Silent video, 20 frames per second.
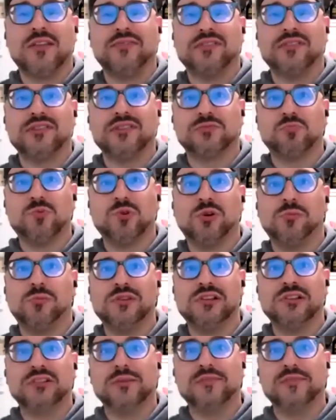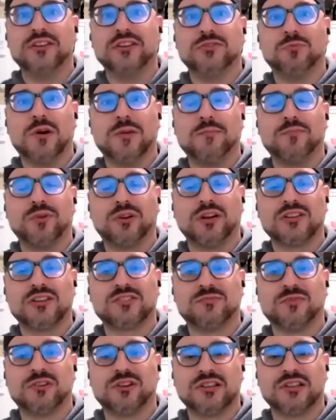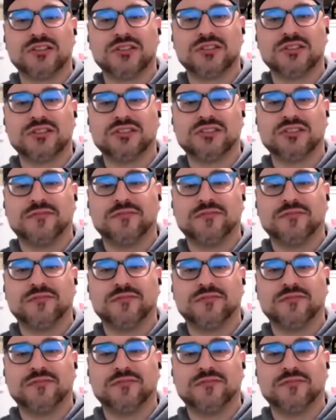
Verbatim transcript: and this will be limited to one per customer because this is